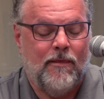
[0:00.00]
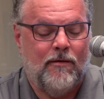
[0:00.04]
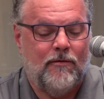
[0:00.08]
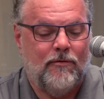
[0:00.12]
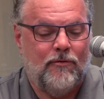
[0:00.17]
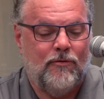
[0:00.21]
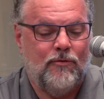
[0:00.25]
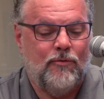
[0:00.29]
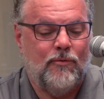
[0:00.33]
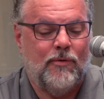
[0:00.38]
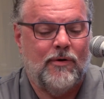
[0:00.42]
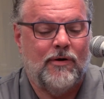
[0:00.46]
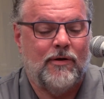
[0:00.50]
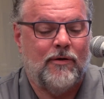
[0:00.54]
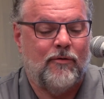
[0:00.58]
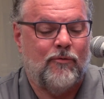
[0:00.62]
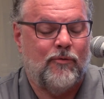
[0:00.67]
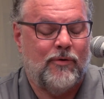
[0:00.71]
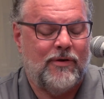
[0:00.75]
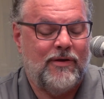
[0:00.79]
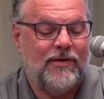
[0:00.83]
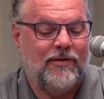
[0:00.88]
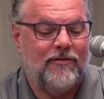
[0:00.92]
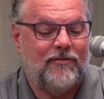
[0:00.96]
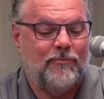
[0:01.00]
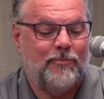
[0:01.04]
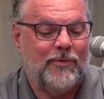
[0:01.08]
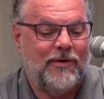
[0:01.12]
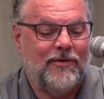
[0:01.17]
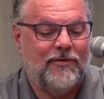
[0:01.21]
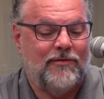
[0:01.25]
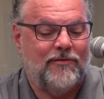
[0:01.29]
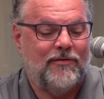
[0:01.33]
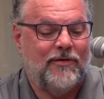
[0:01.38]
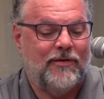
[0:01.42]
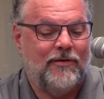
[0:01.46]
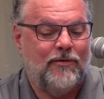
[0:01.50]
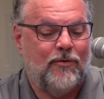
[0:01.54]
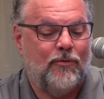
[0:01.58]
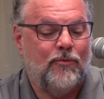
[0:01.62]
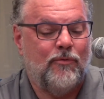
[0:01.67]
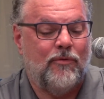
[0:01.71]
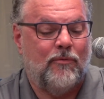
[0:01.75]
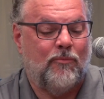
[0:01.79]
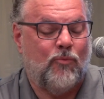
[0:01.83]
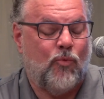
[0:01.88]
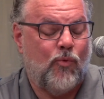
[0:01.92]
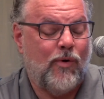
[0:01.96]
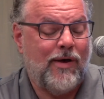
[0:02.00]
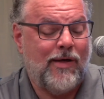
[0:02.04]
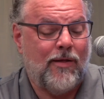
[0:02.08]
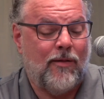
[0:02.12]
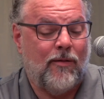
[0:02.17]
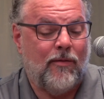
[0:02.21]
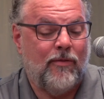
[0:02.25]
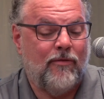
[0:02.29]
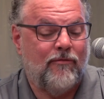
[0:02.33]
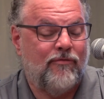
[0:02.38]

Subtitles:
new honorees because I know them well.